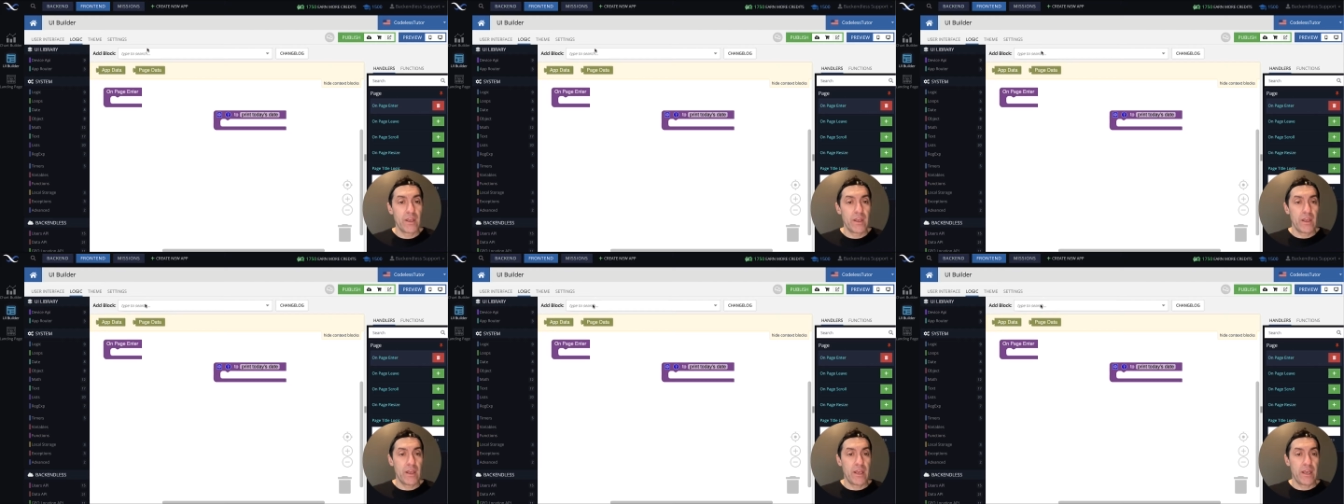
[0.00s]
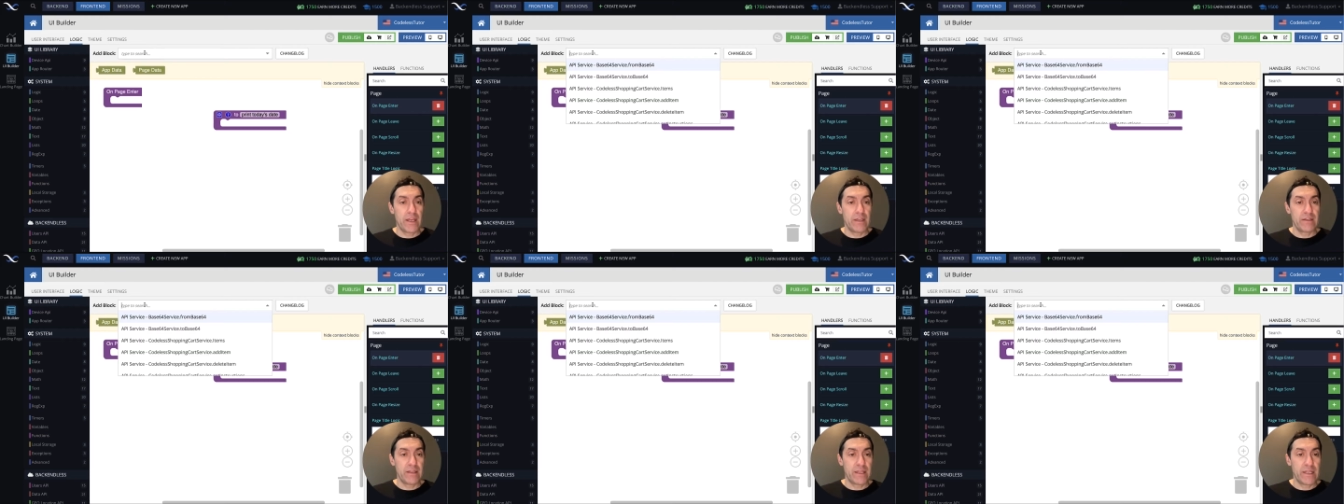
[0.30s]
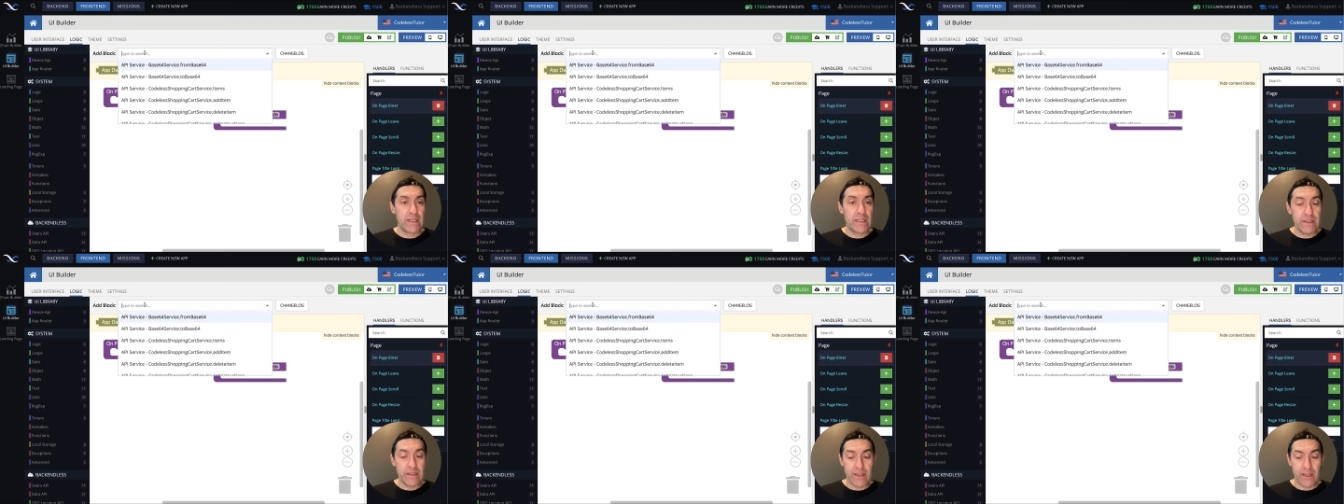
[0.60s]
And
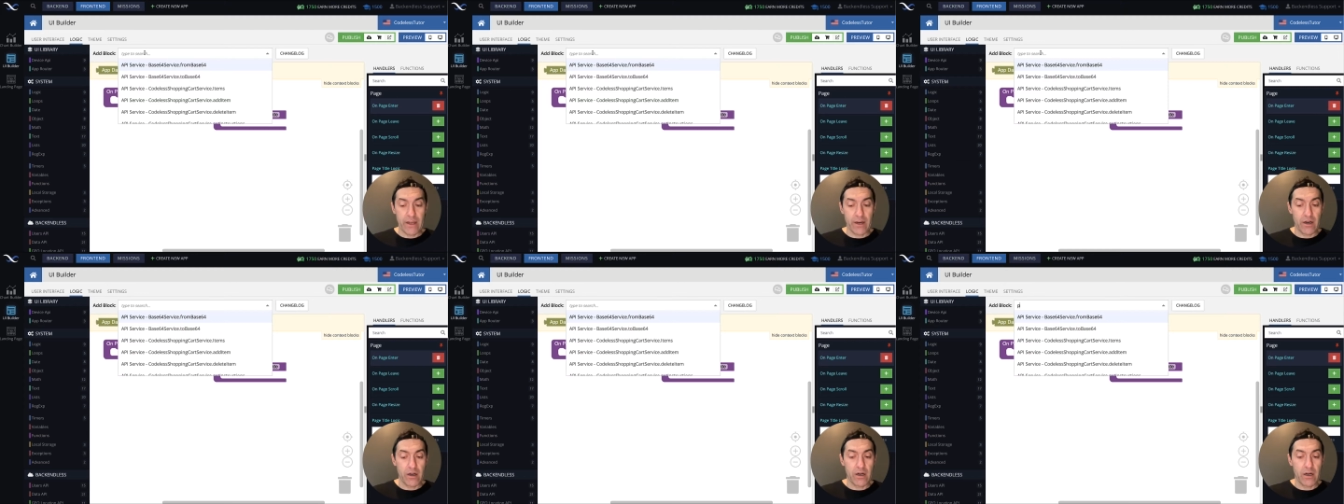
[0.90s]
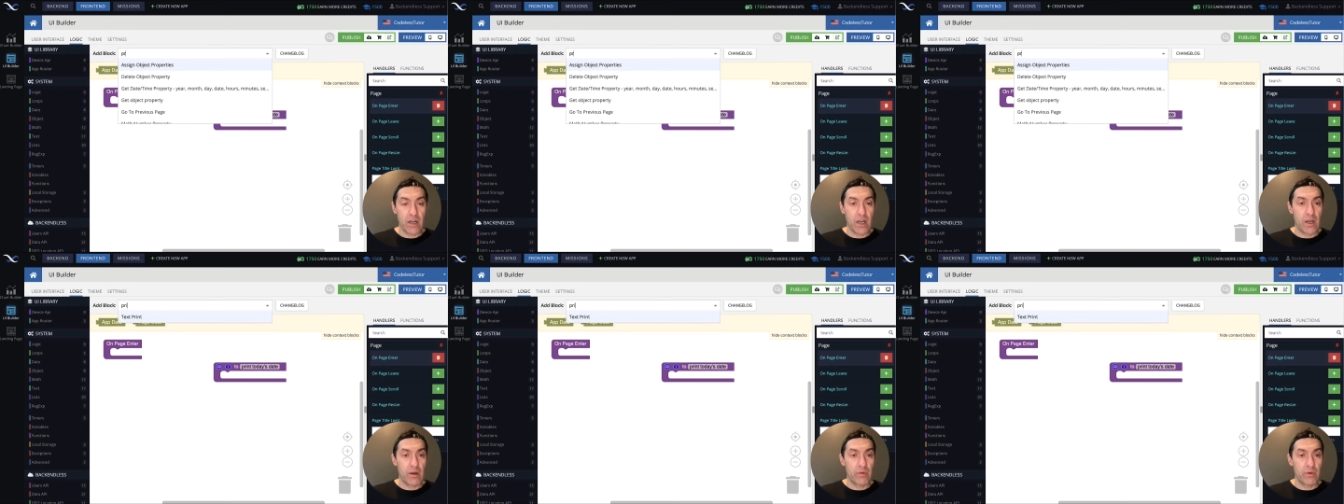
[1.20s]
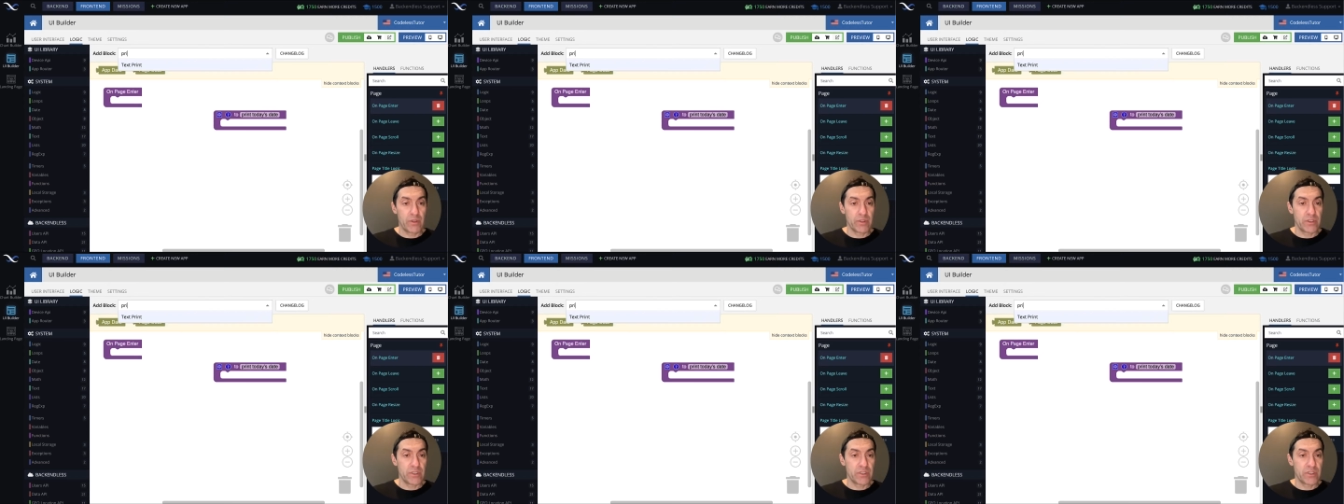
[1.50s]
in here, I will
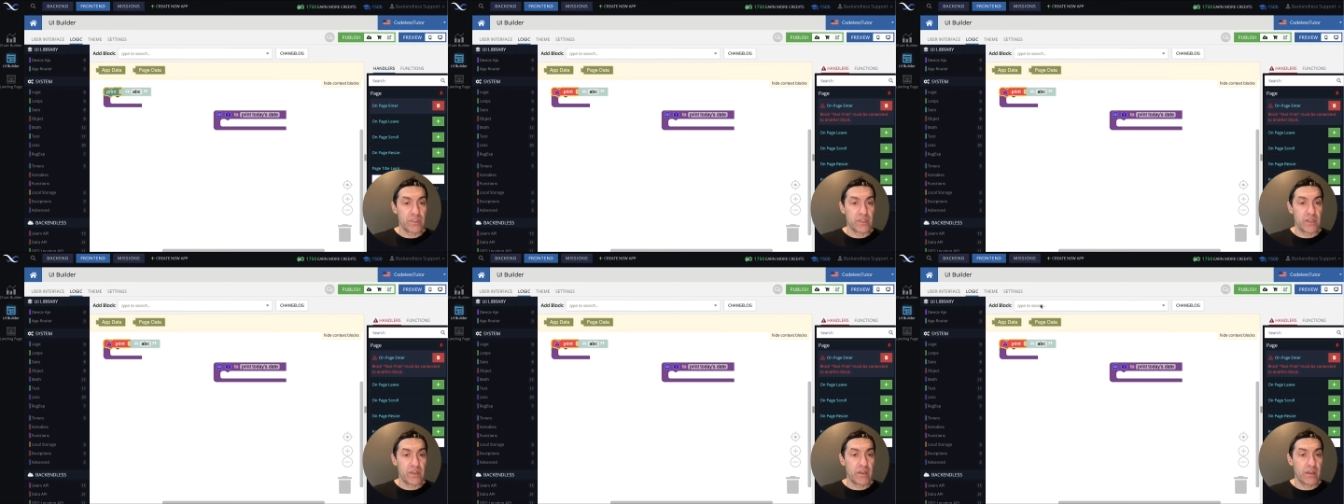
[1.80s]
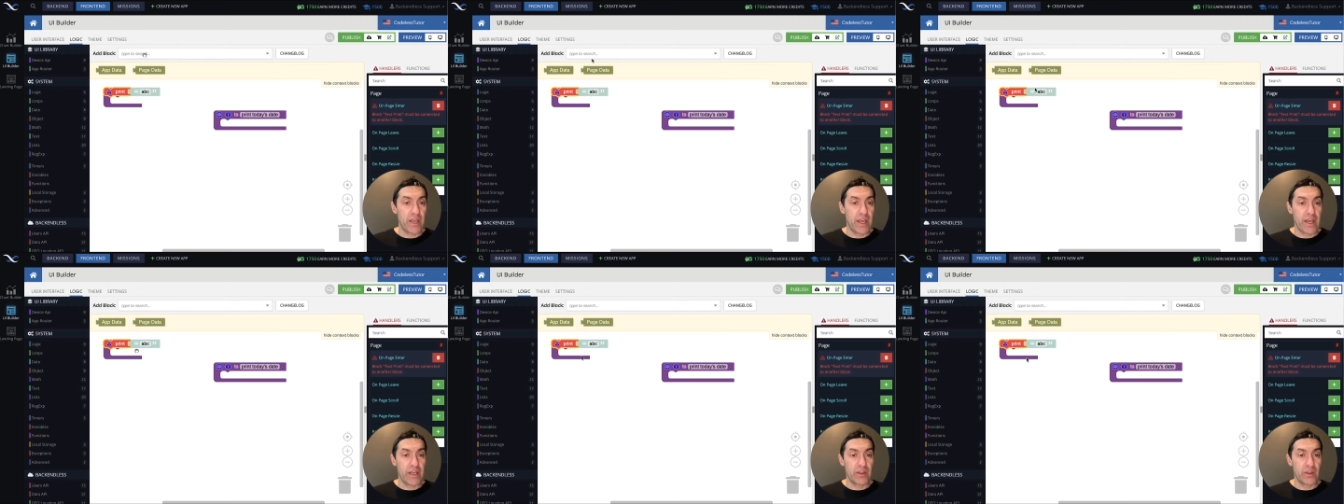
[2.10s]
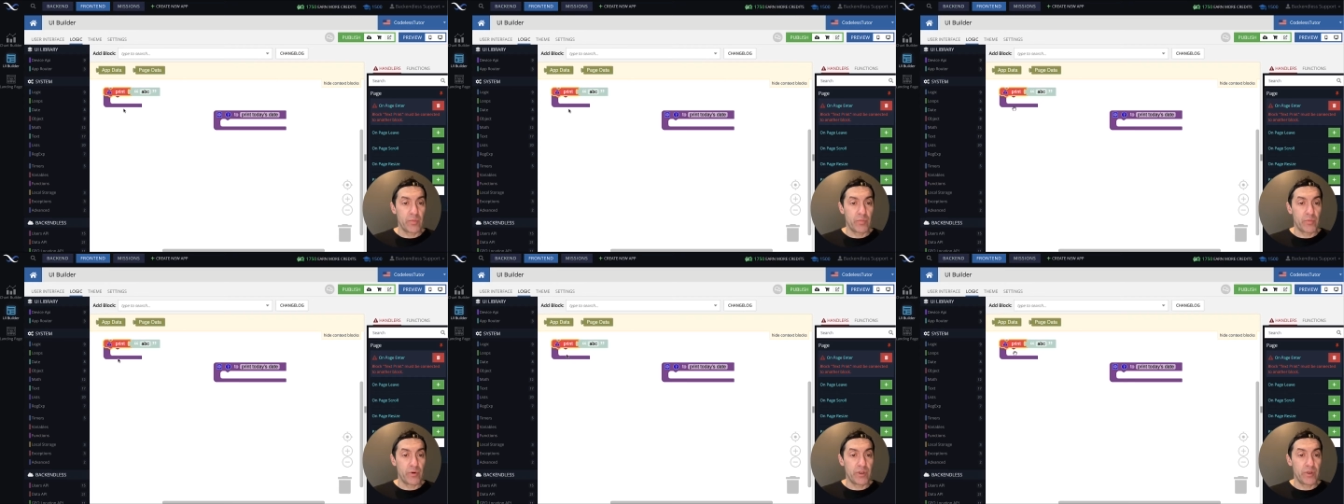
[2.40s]
just add the
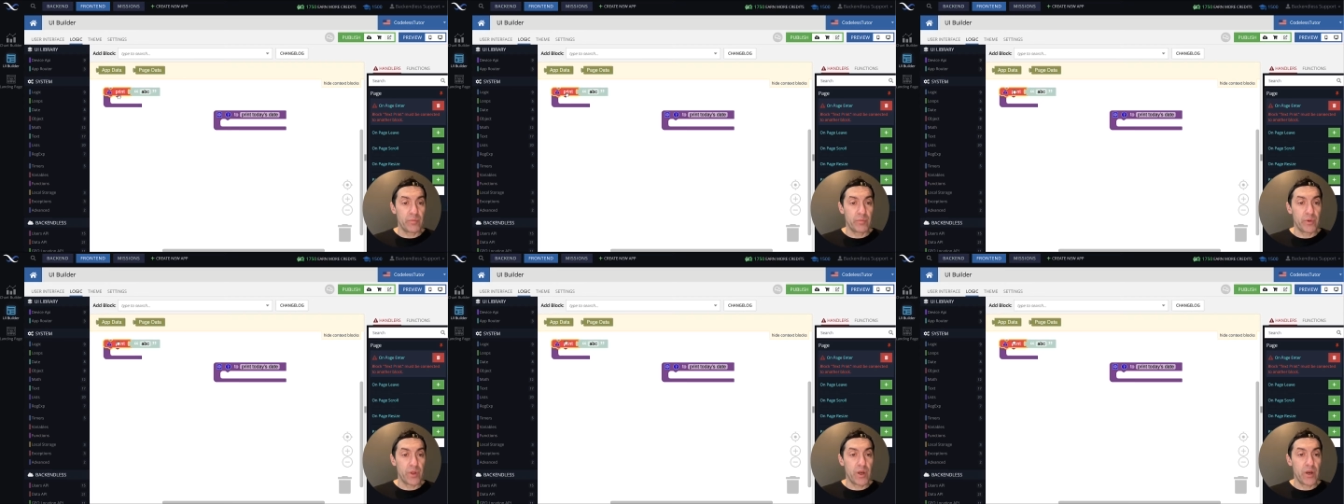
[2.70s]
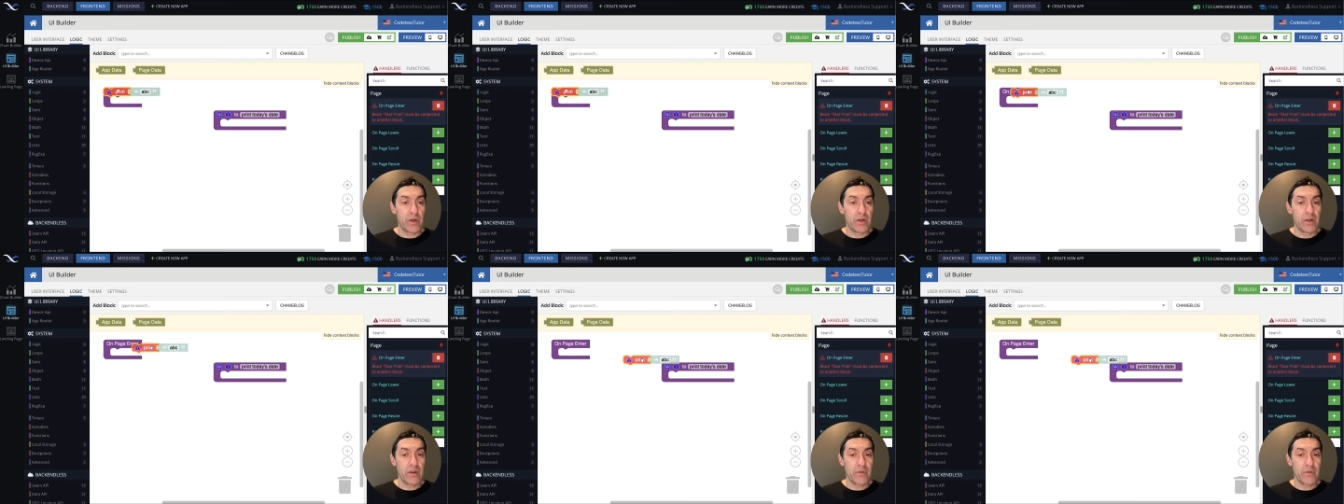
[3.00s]
print block